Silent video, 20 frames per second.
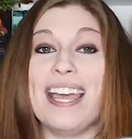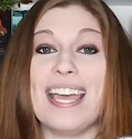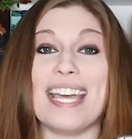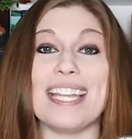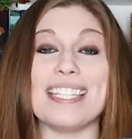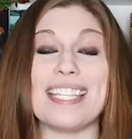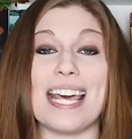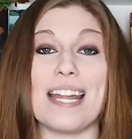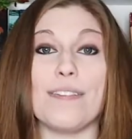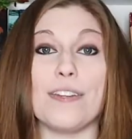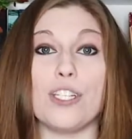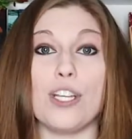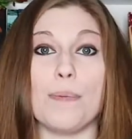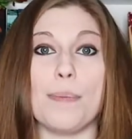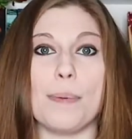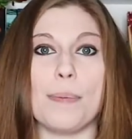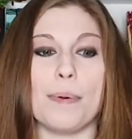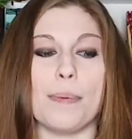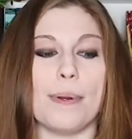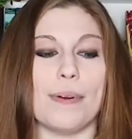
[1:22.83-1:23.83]
Inside of
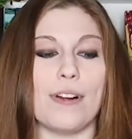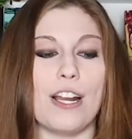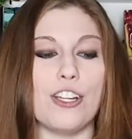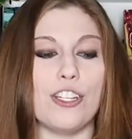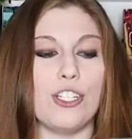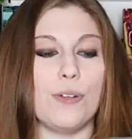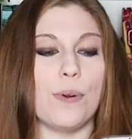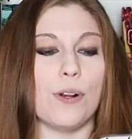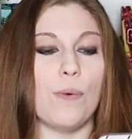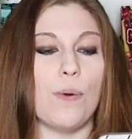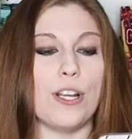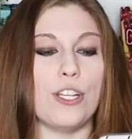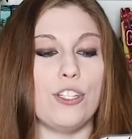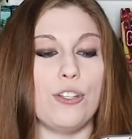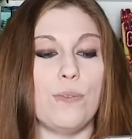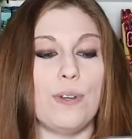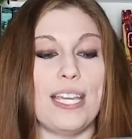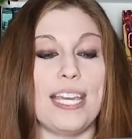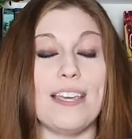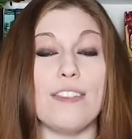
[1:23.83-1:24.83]
Adobe Premiere Rush, you are going
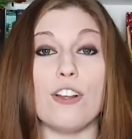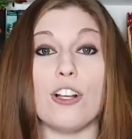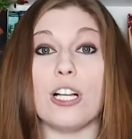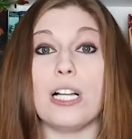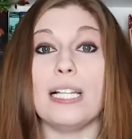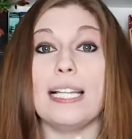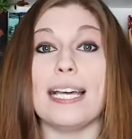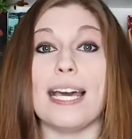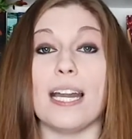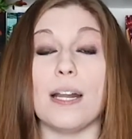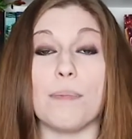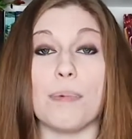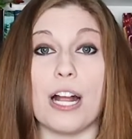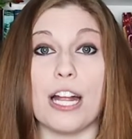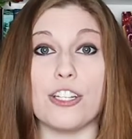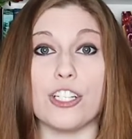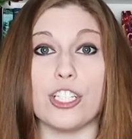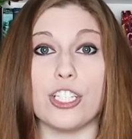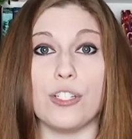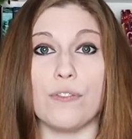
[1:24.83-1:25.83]
to either click on a
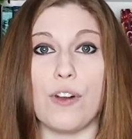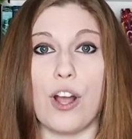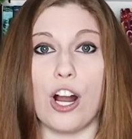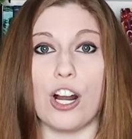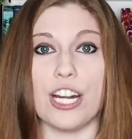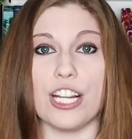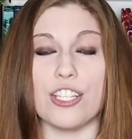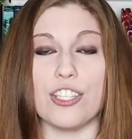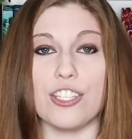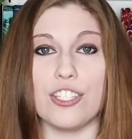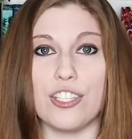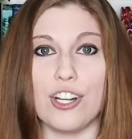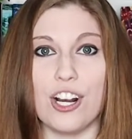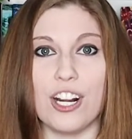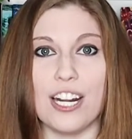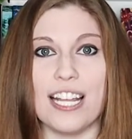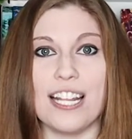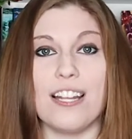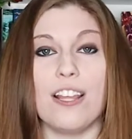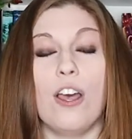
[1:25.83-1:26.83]
project you've already
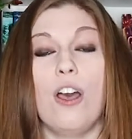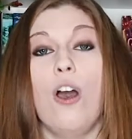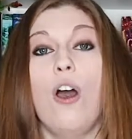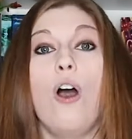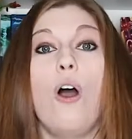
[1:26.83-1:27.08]
started,